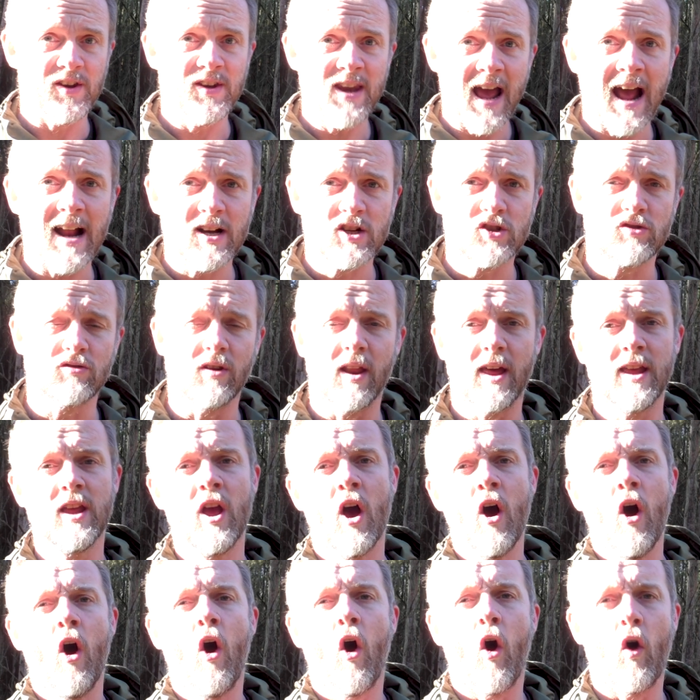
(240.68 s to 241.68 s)
naturally
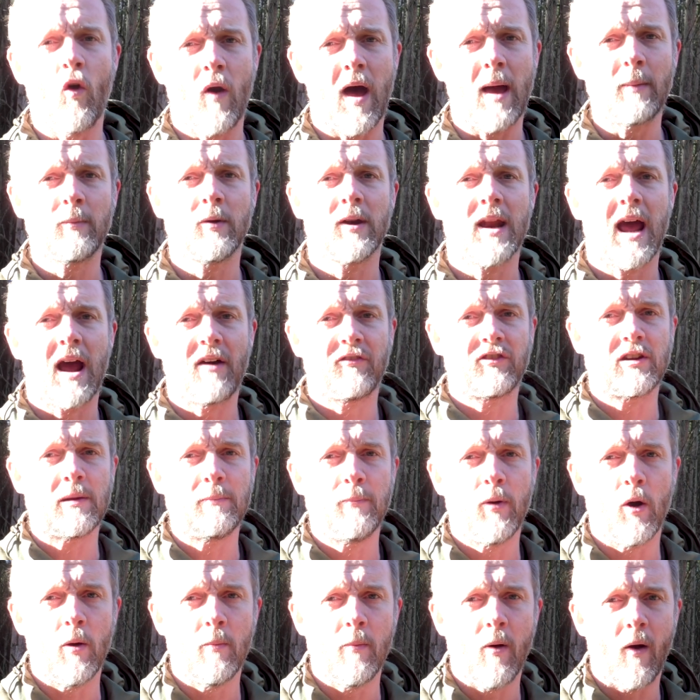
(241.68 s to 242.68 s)
or I'm going to have to
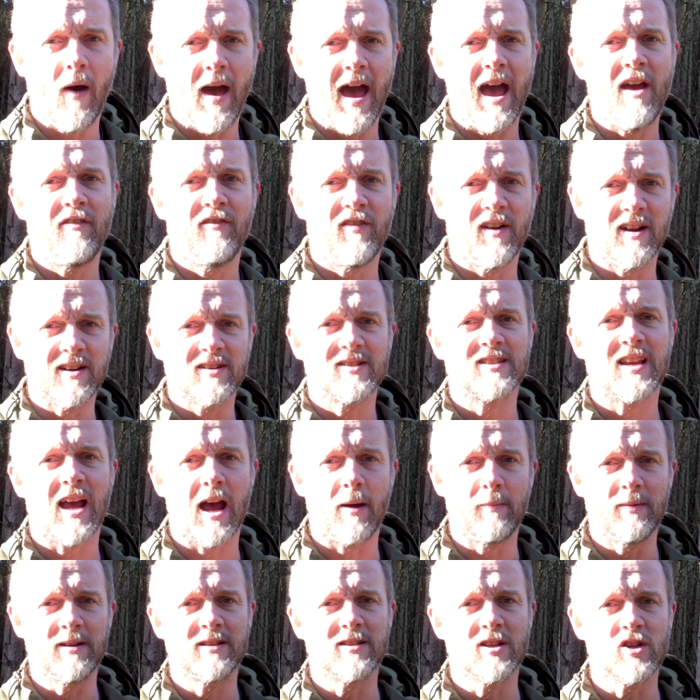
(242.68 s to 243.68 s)
put more effort and
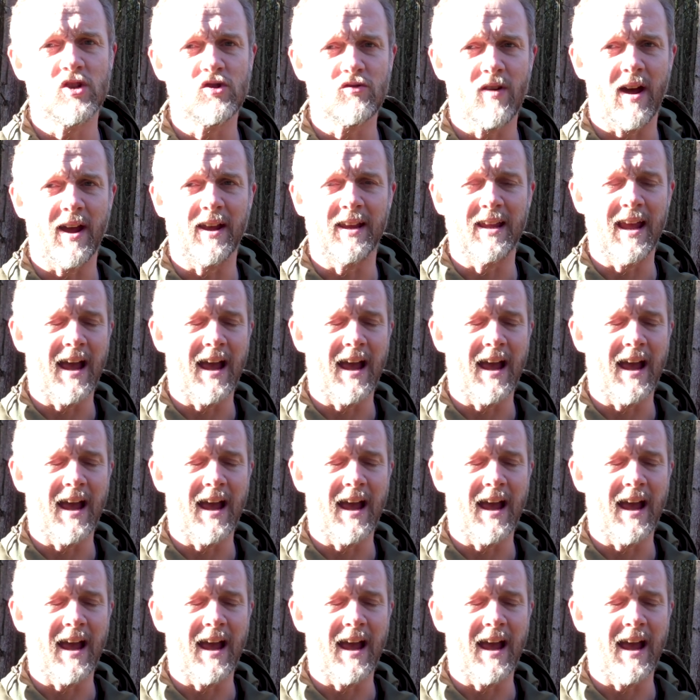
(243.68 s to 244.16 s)
time into drying